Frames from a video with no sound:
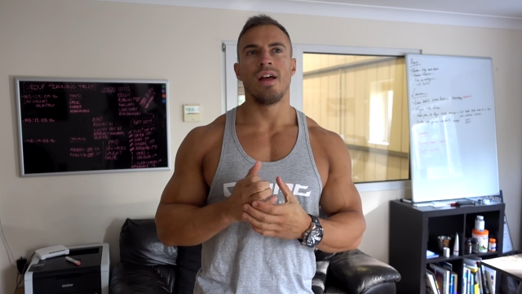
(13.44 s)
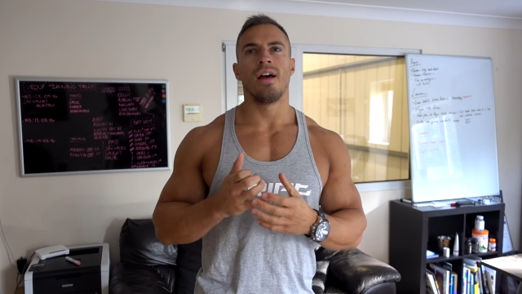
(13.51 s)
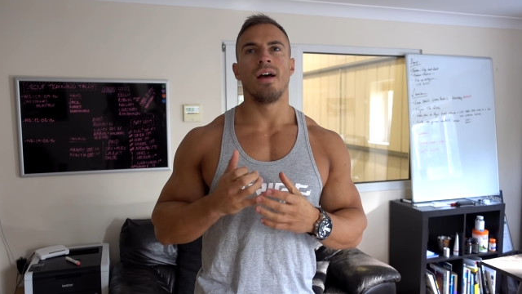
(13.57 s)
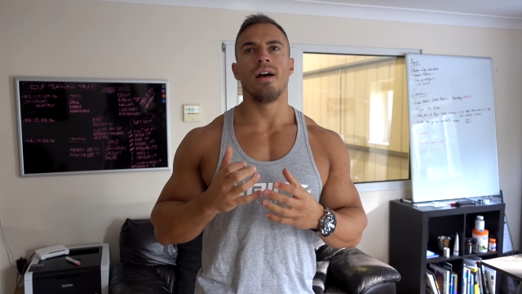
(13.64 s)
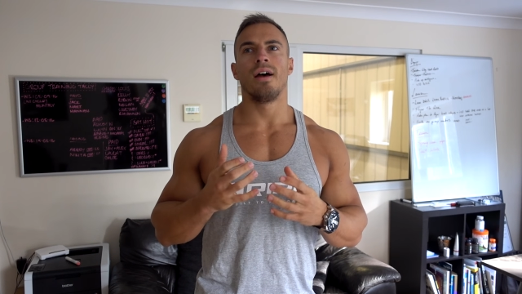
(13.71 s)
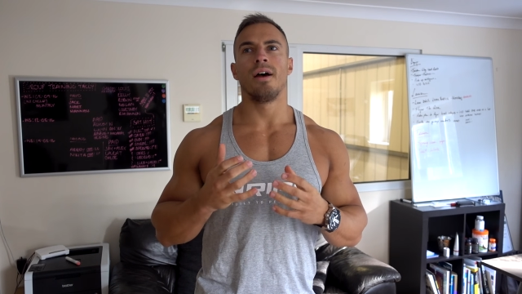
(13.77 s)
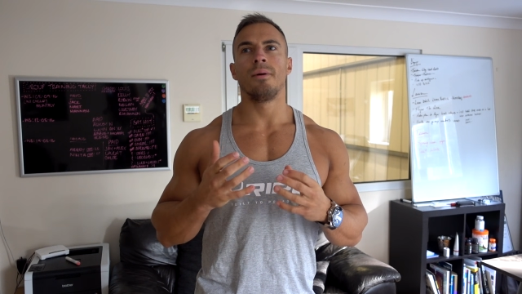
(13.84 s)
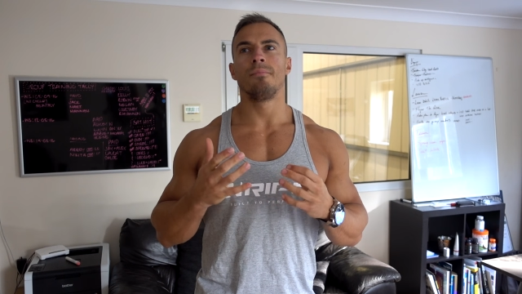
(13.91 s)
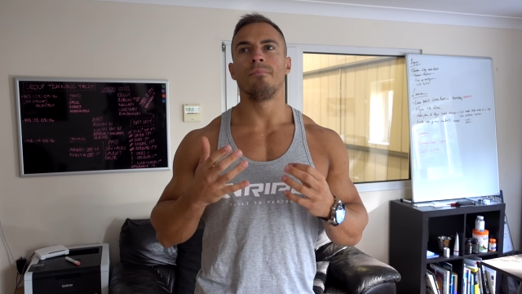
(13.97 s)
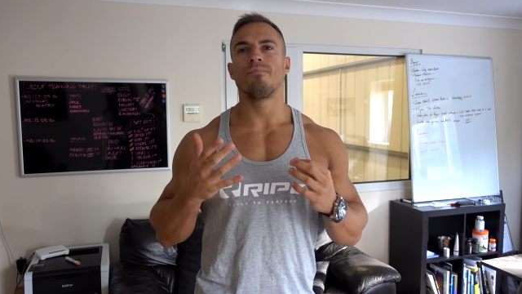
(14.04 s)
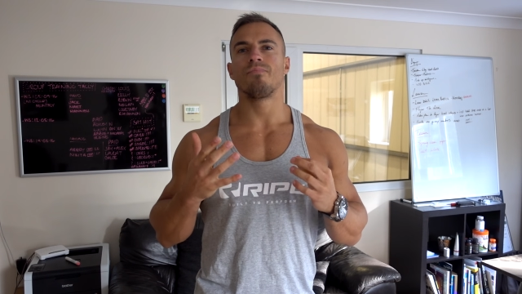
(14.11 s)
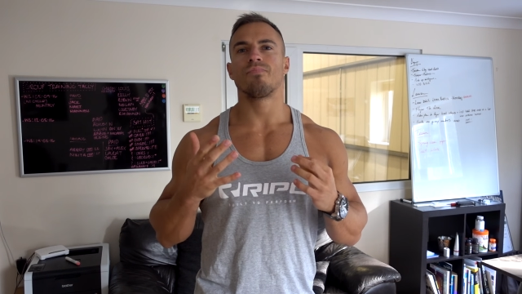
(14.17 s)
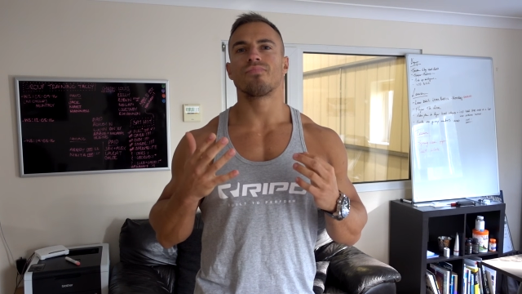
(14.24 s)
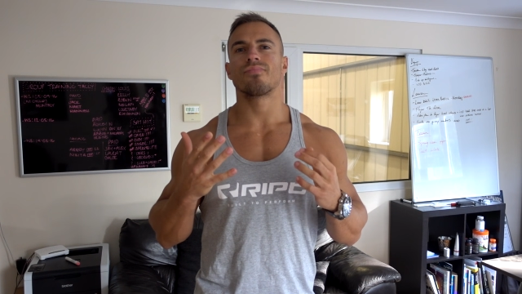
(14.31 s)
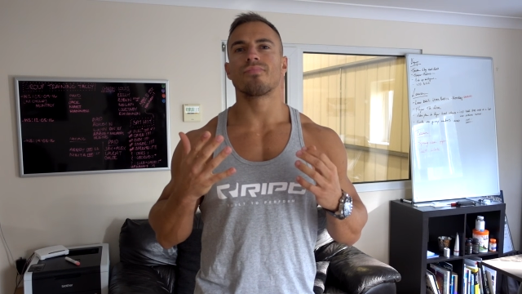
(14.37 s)

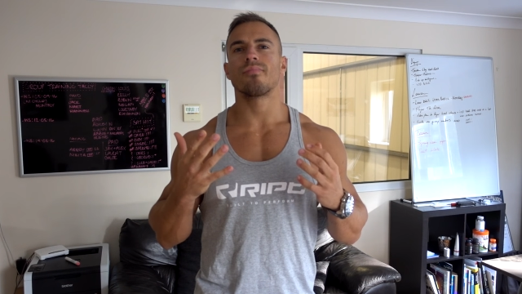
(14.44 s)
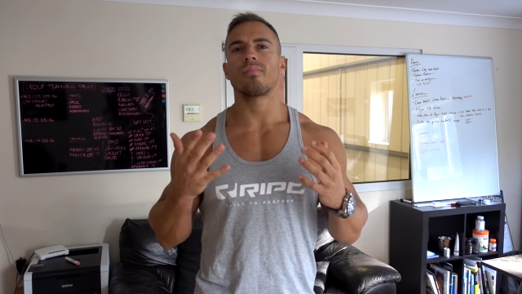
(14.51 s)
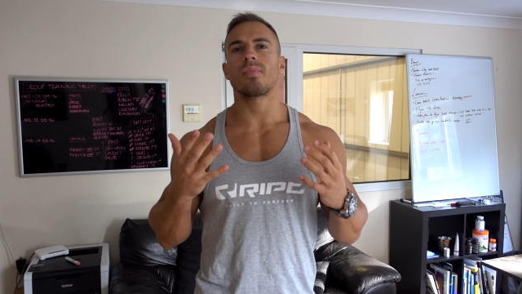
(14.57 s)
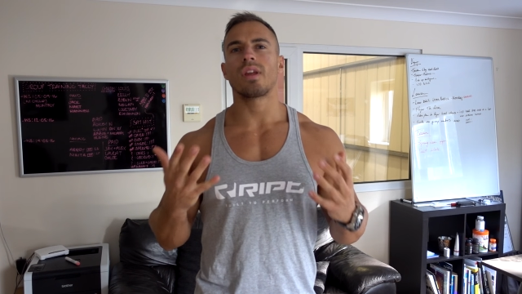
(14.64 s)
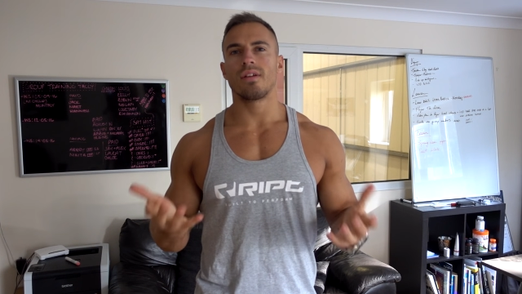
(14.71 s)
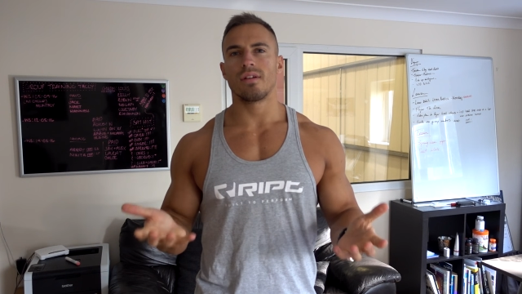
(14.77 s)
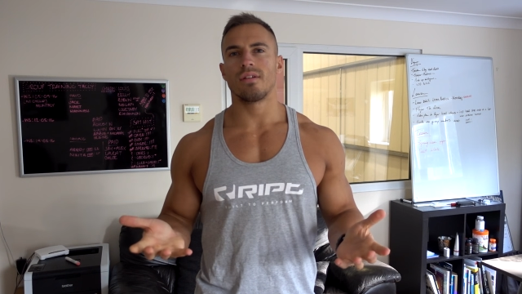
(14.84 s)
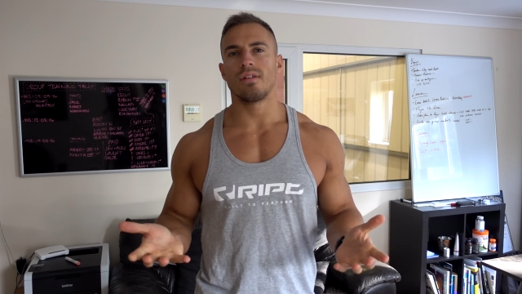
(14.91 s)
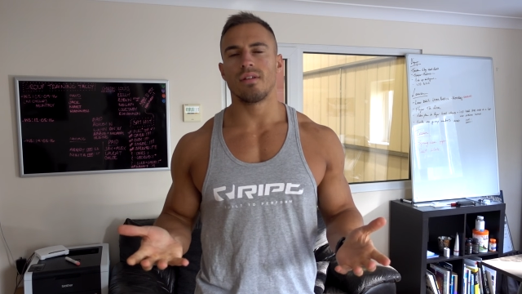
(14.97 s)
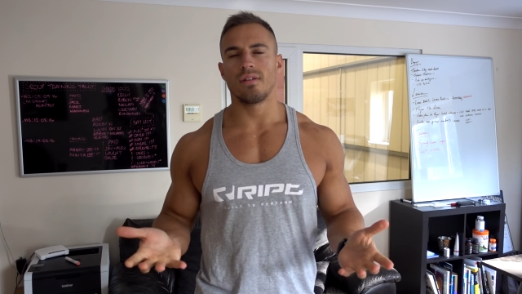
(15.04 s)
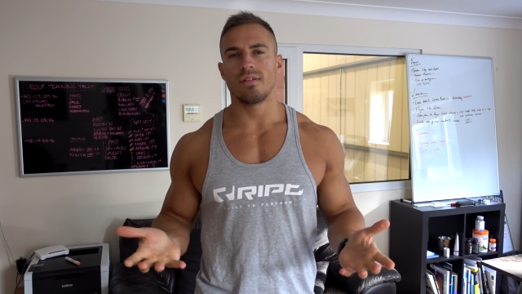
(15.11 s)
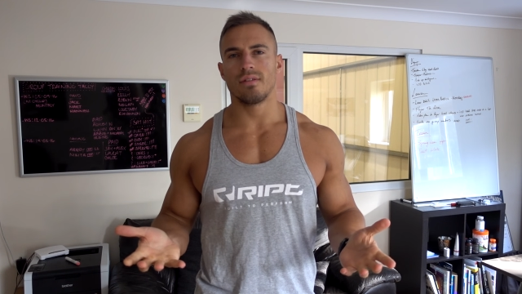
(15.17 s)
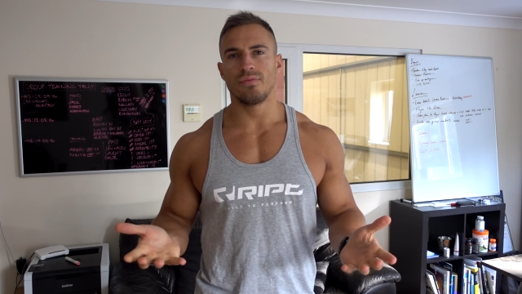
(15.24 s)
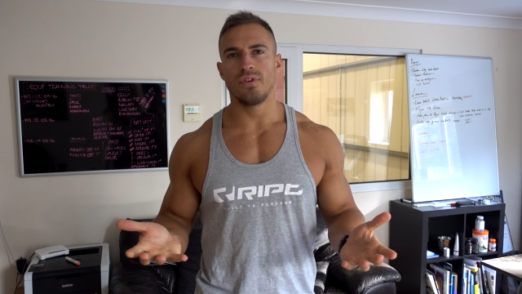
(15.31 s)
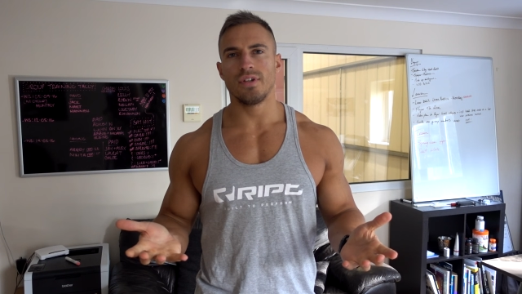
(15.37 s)

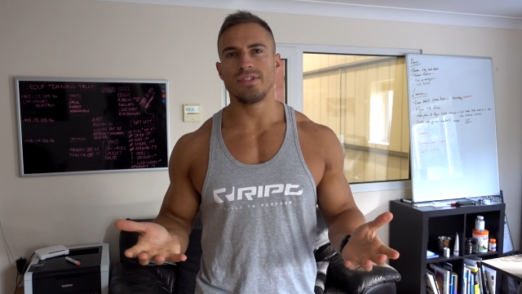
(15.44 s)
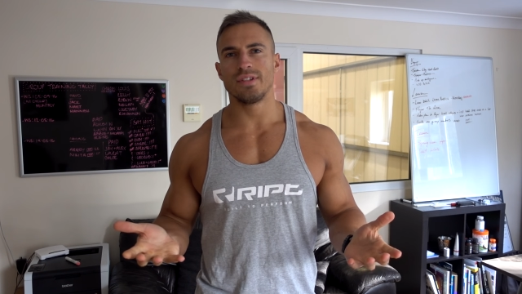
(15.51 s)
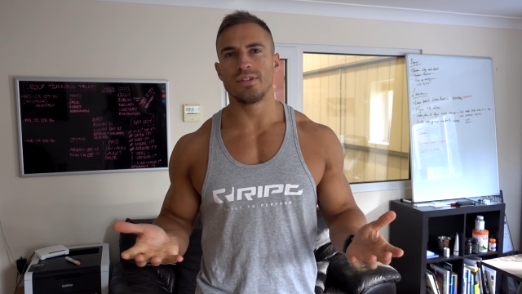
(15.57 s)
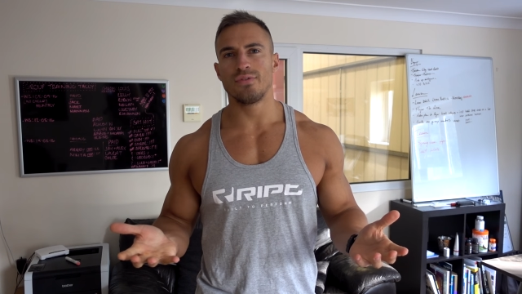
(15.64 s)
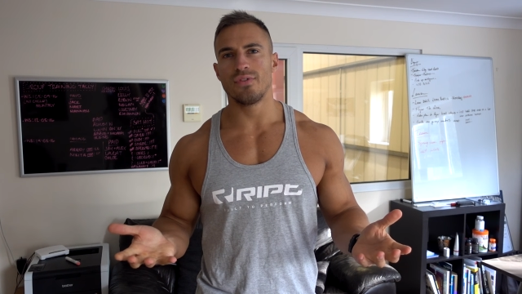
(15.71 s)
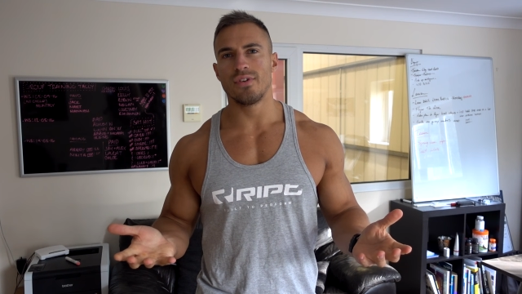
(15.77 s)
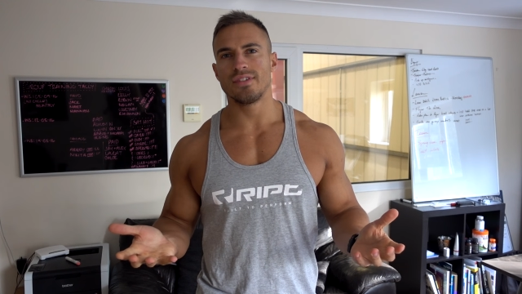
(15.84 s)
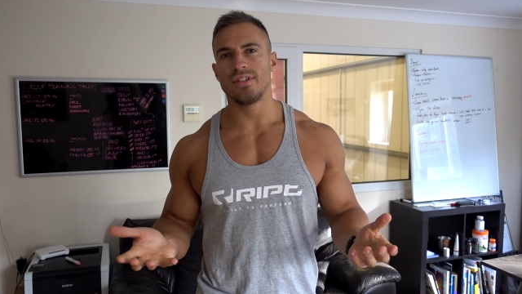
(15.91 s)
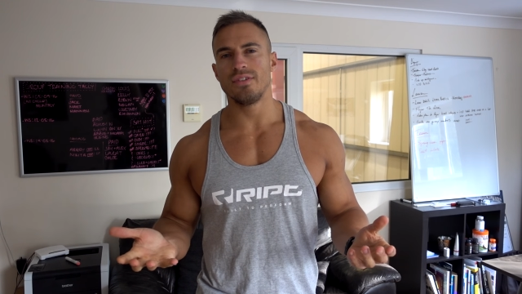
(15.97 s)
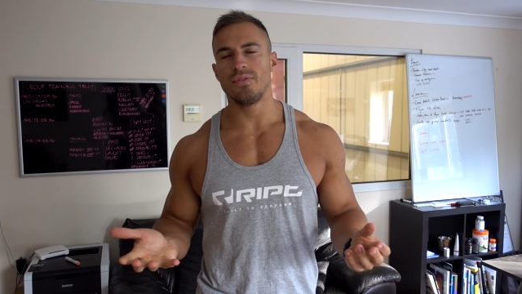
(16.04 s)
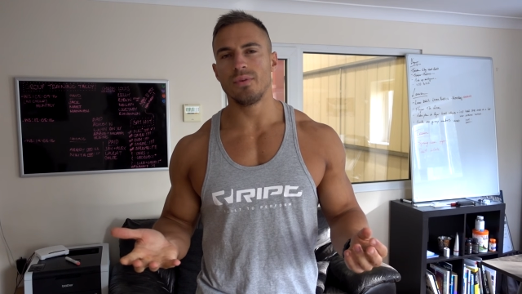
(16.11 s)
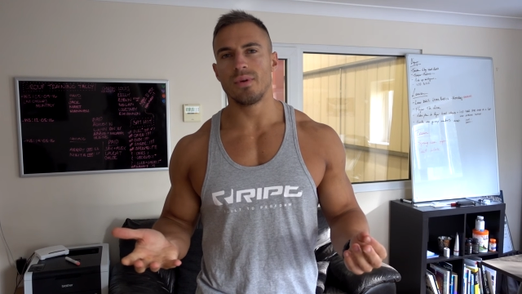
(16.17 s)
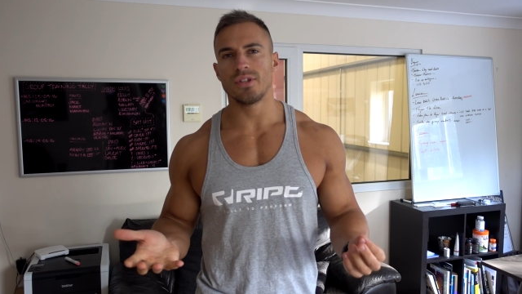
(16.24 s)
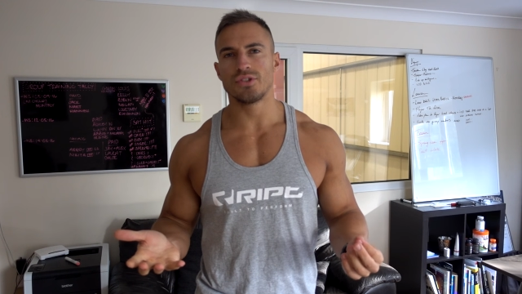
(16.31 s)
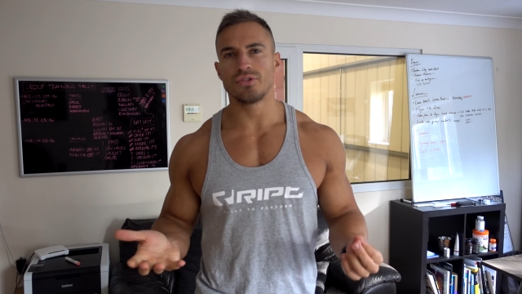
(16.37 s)
First things first, if
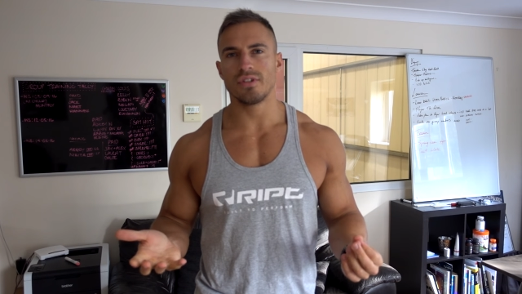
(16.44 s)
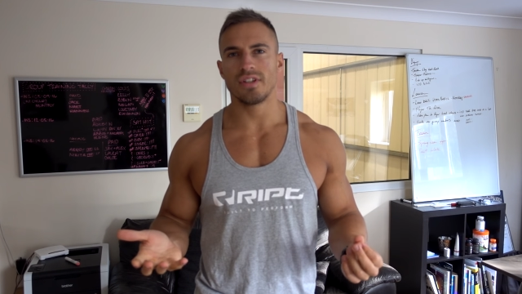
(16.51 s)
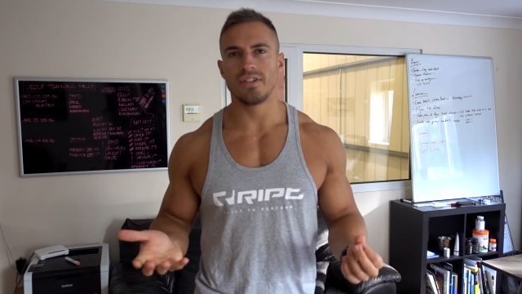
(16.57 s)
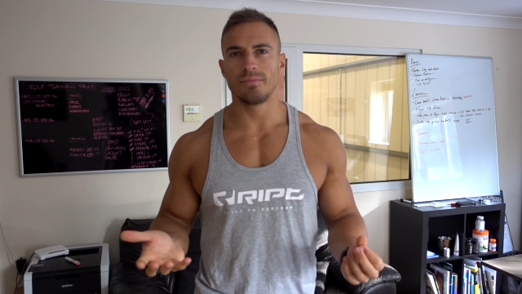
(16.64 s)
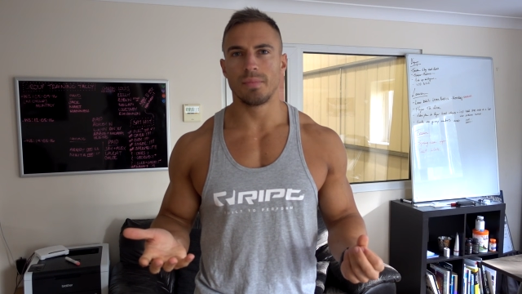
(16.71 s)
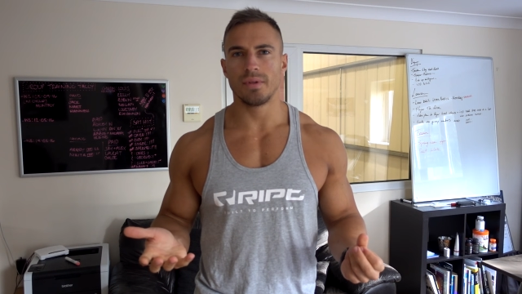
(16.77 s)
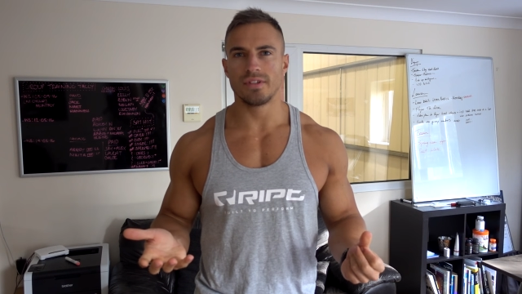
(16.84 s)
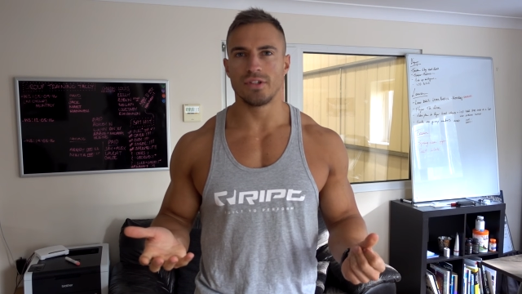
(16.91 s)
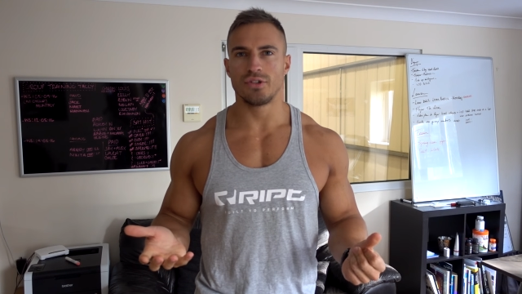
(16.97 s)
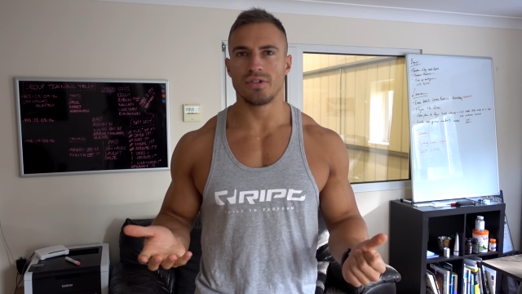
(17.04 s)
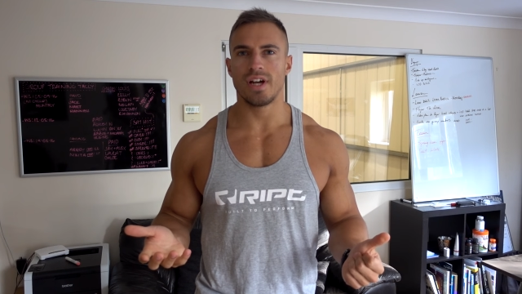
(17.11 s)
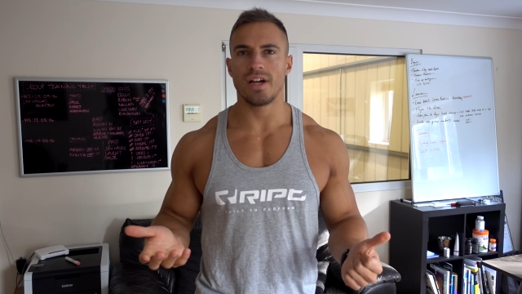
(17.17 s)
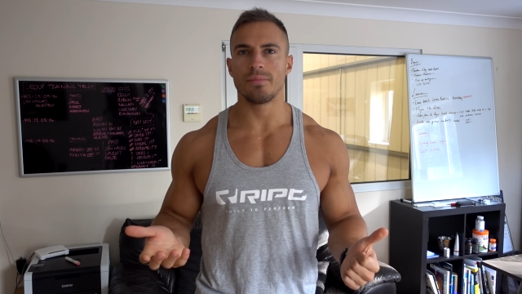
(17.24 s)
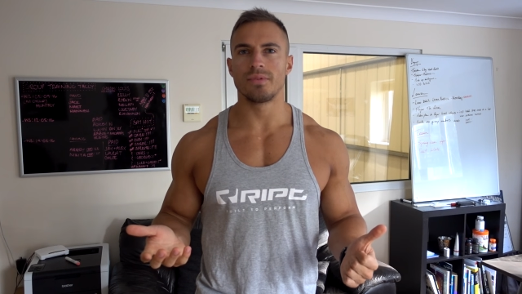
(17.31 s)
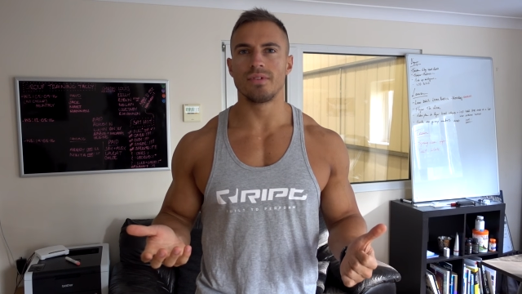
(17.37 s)
you are struggling to build your
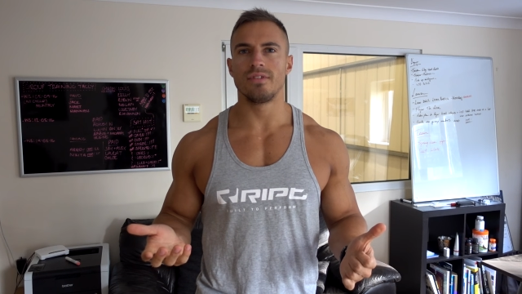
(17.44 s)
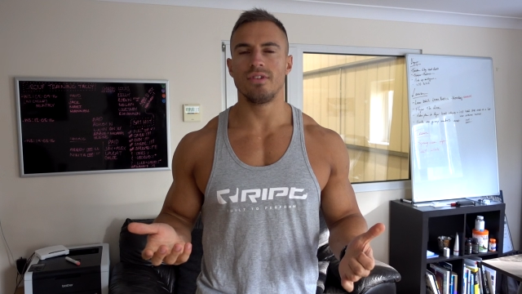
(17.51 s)
traps,